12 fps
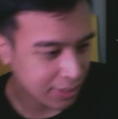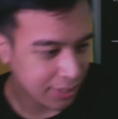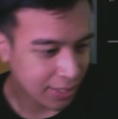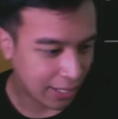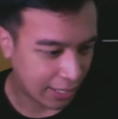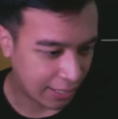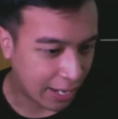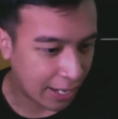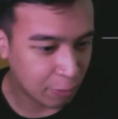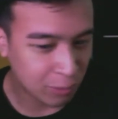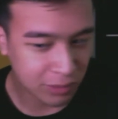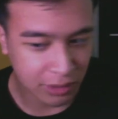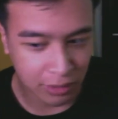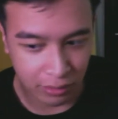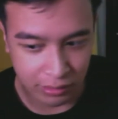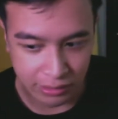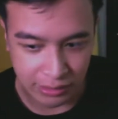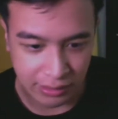And I was in the
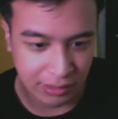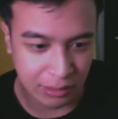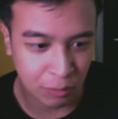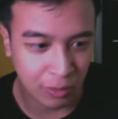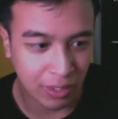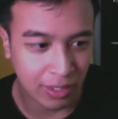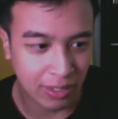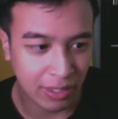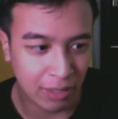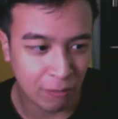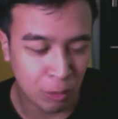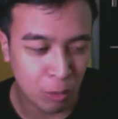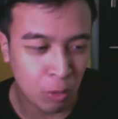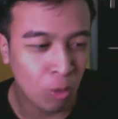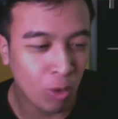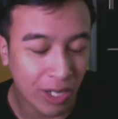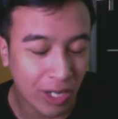consensus where if you watch